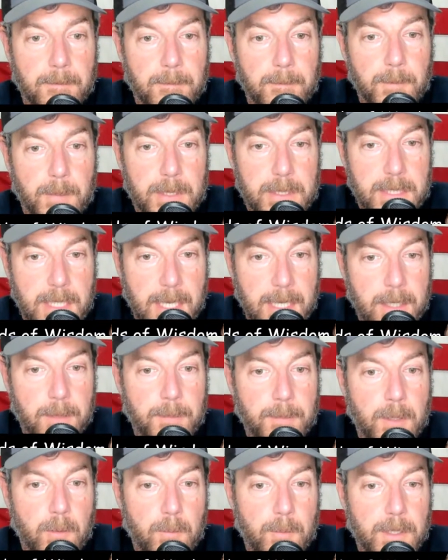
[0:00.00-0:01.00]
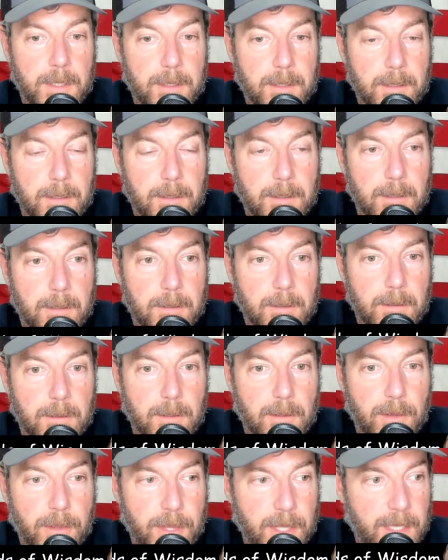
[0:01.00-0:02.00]
but take a moment,
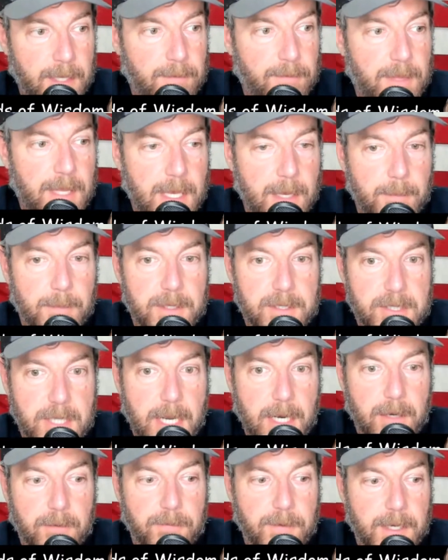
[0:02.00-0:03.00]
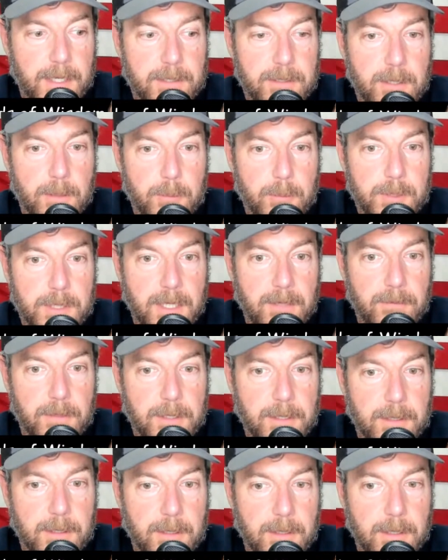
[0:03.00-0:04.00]
think of them, the sacrifice that was
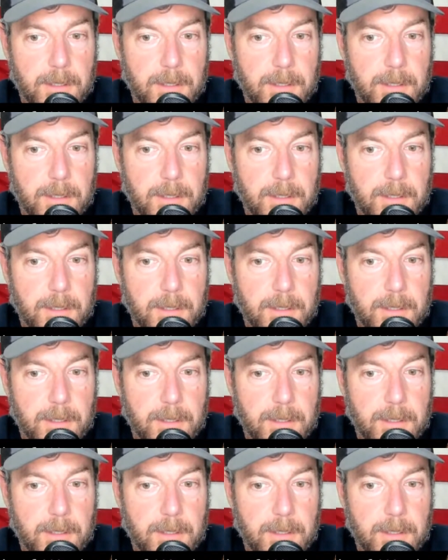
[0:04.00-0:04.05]
given,